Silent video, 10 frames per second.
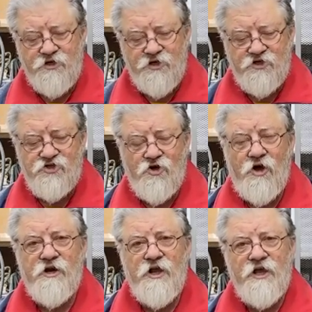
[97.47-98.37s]
It's
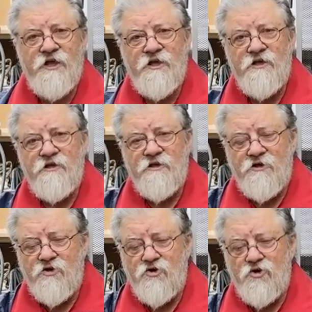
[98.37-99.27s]
got a
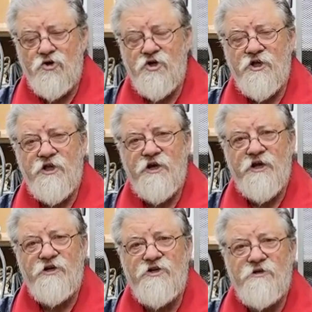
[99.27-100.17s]
hook in
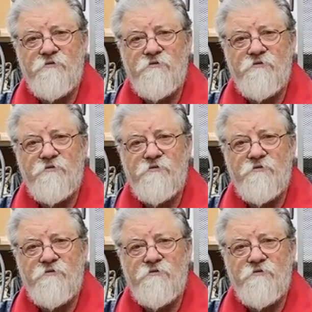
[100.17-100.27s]
it,